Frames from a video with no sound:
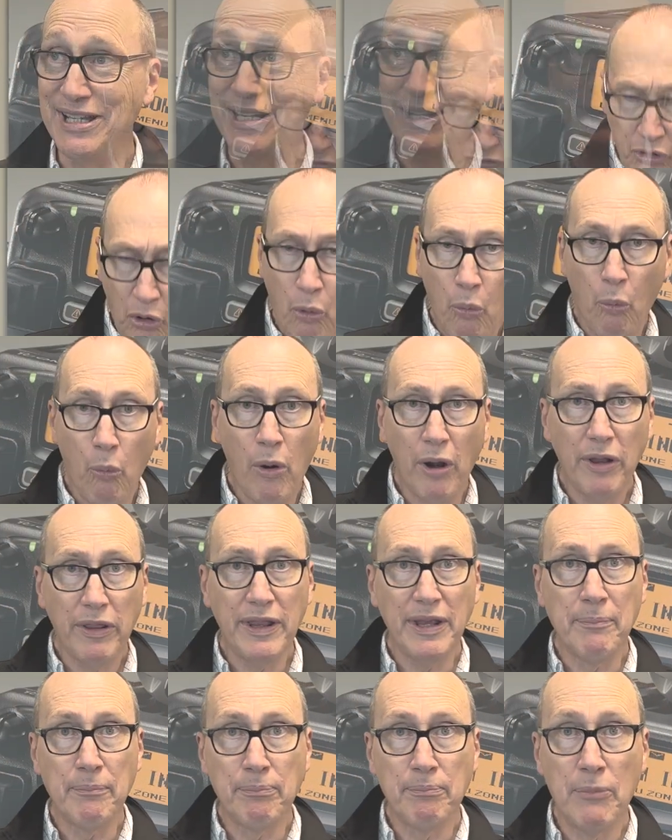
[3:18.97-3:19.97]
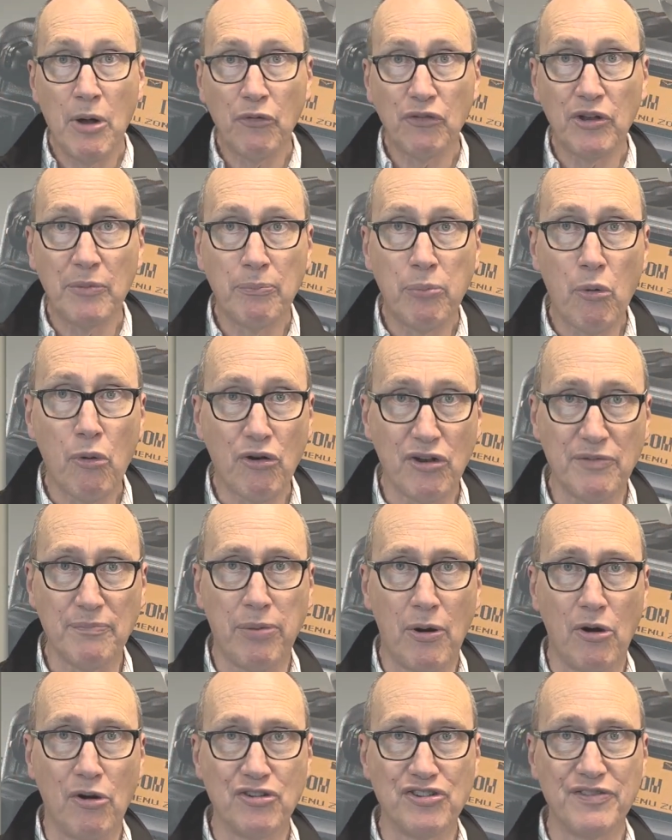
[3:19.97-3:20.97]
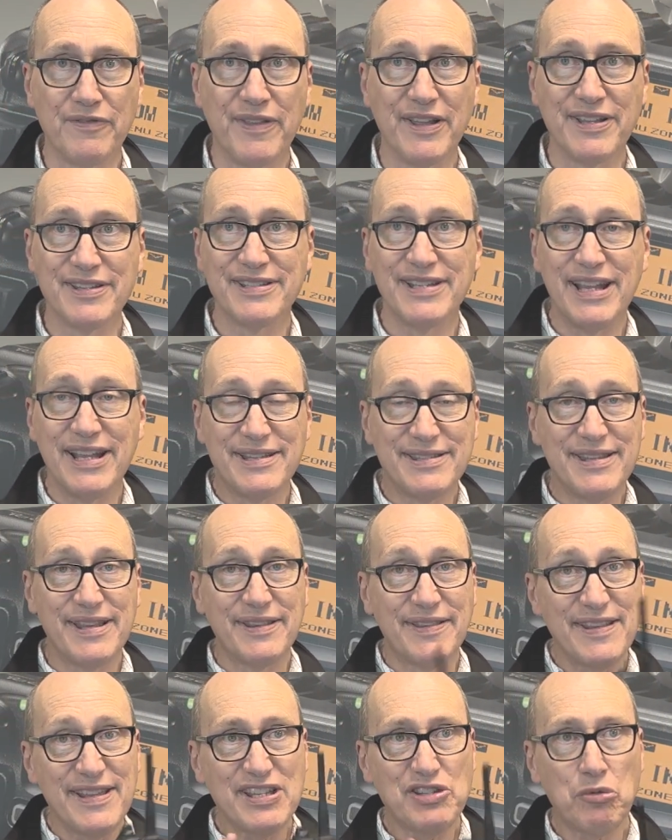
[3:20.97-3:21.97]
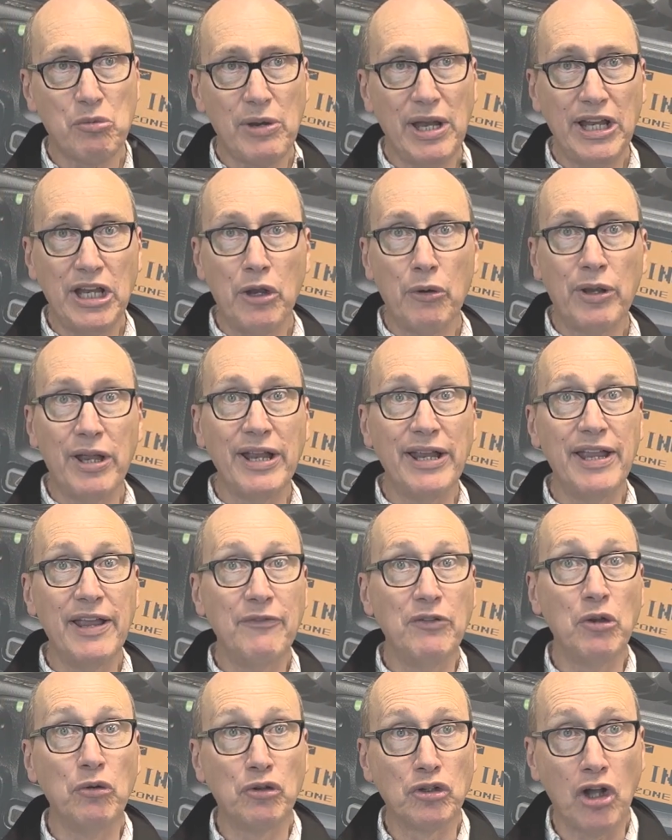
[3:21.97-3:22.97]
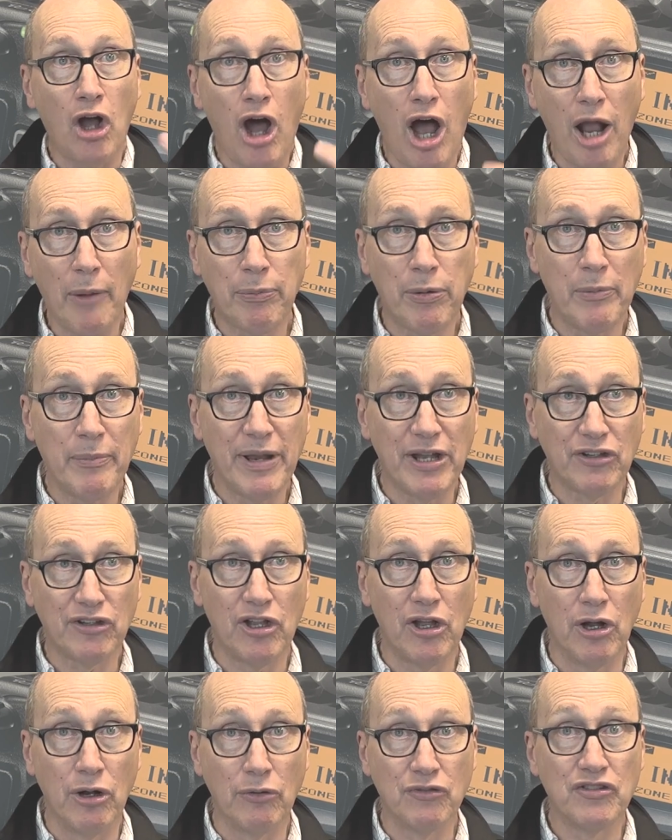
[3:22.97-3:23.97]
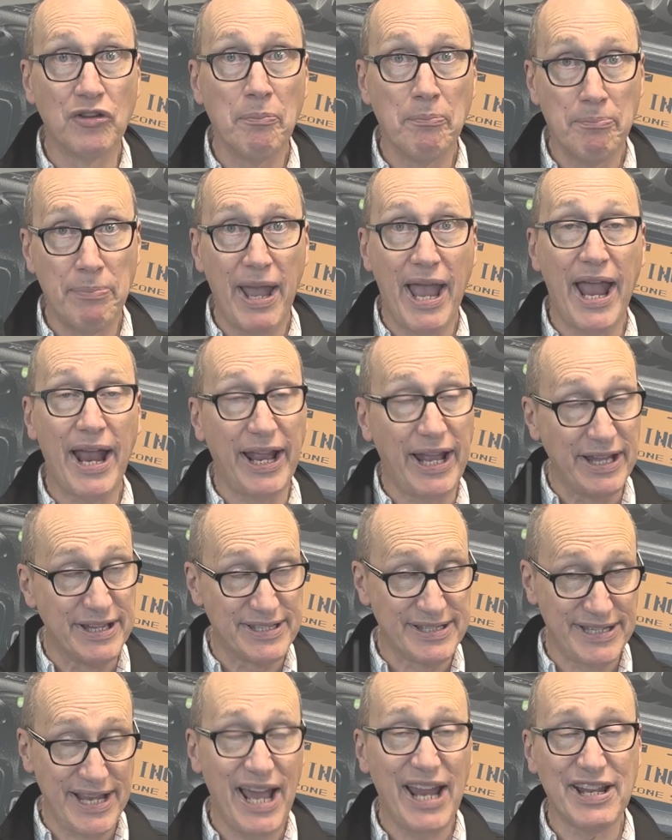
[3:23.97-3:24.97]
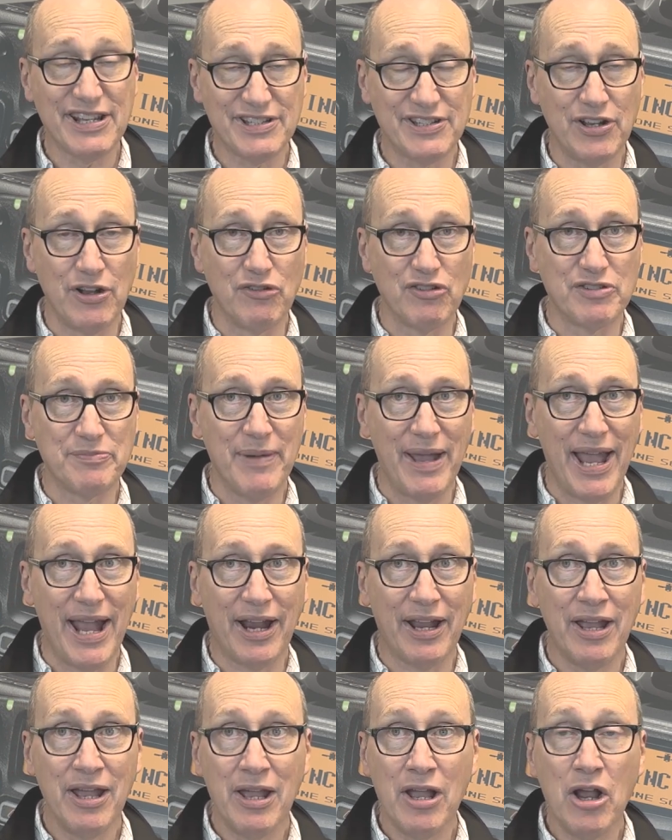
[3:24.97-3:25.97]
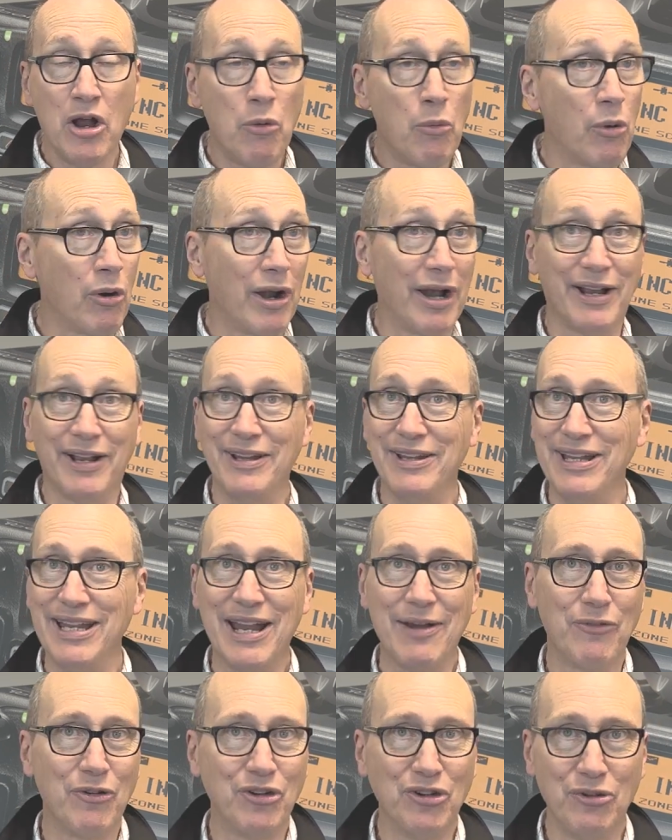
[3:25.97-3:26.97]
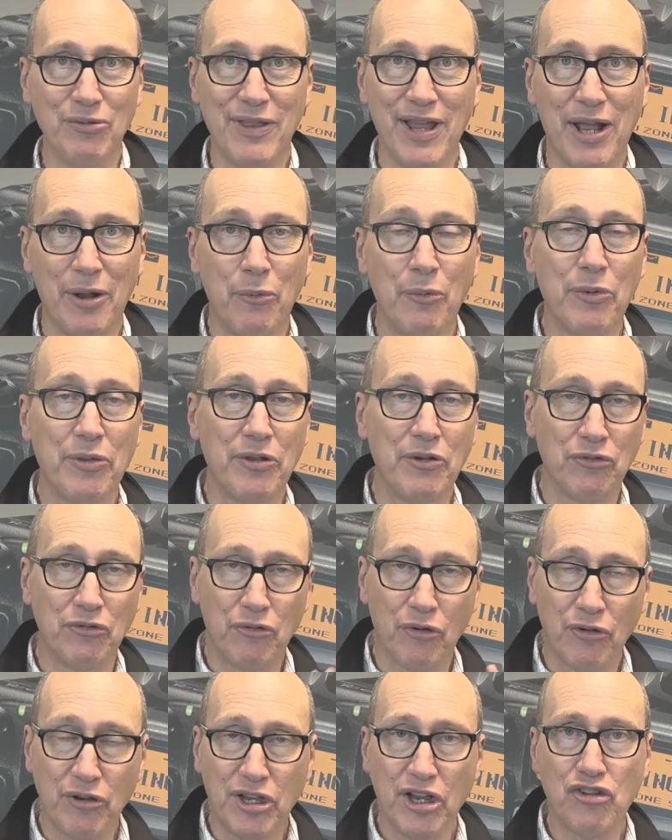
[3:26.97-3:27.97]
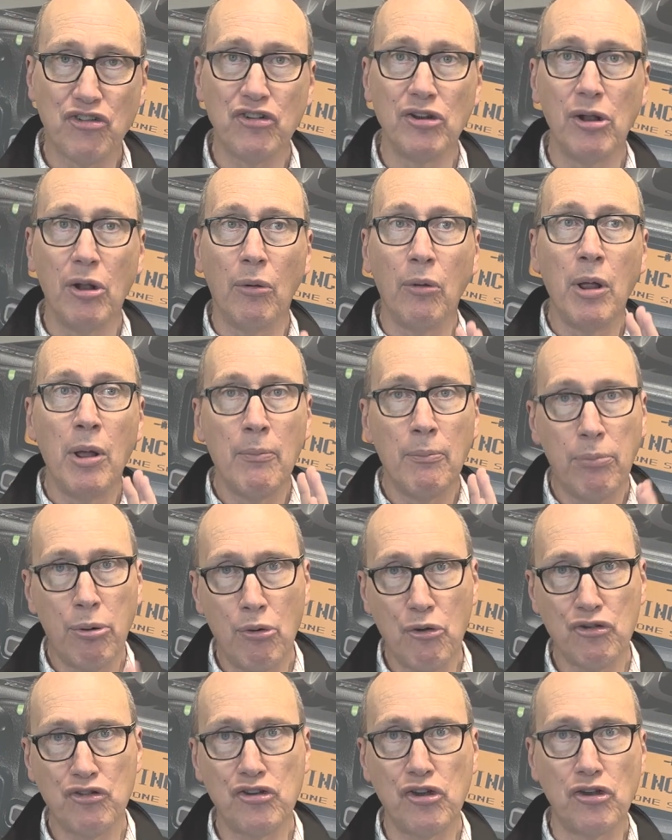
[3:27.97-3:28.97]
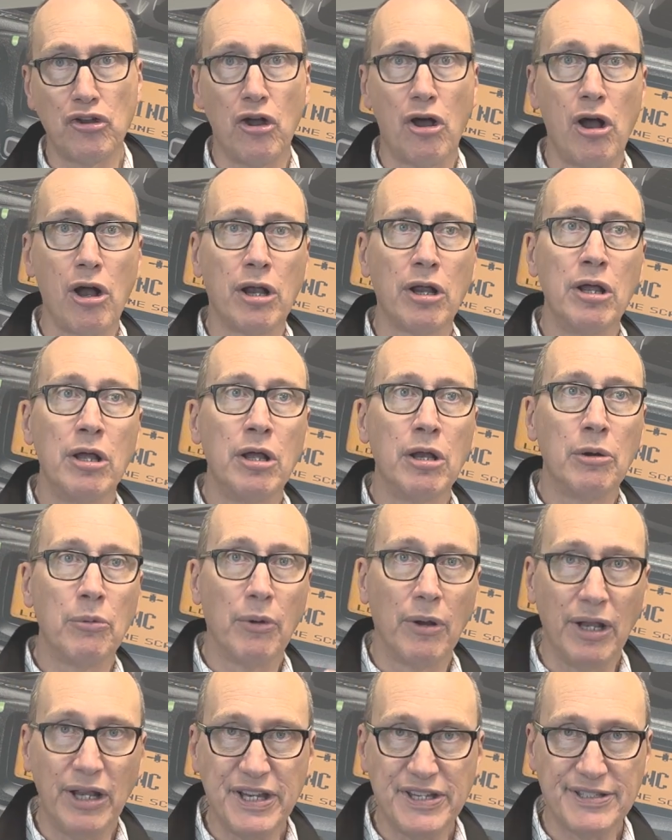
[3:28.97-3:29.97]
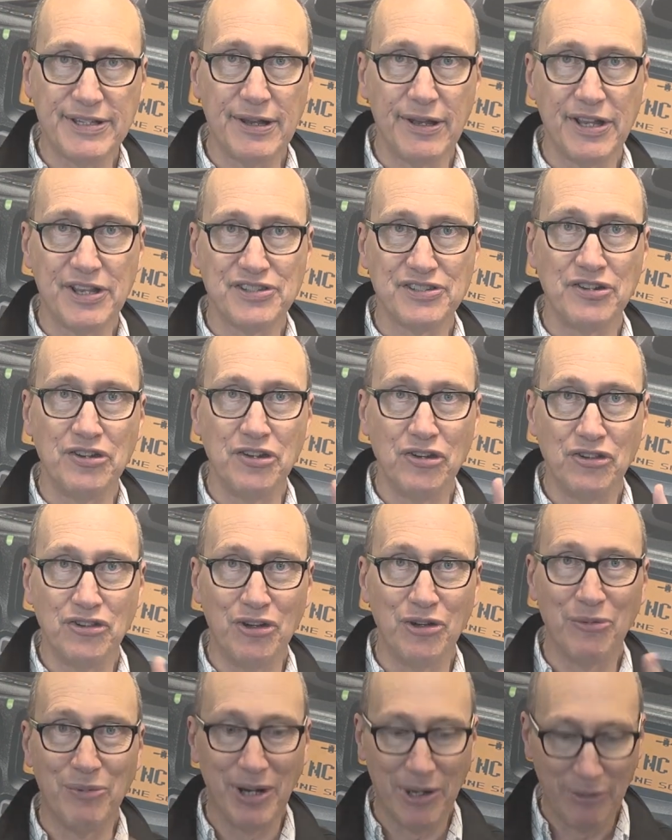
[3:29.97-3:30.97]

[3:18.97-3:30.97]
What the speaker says: So one of the most important parts of this is that this radio can give you talk permit tones back and status tones back, where I can never do that with a traditional push to talk, release to listen two-way